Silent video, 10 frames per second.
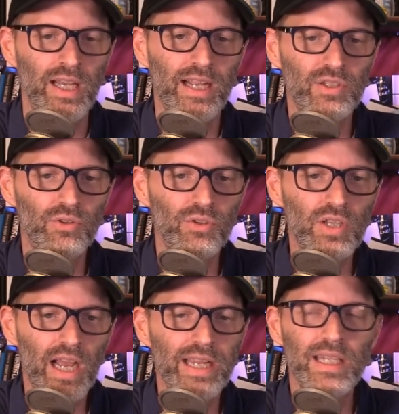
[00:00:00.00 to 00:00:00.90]
And so they're
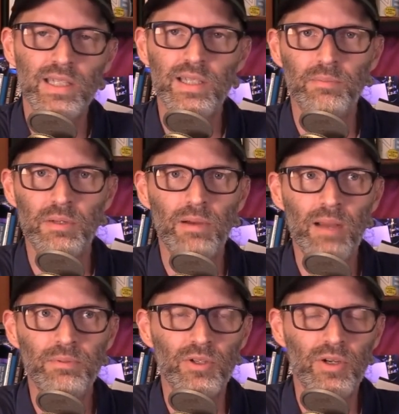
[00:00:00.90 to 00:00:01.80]
tying into something
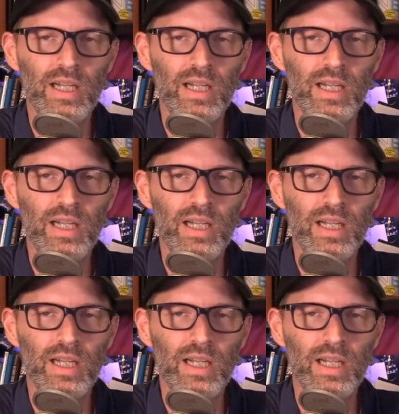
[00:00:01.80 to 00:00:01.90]
popular.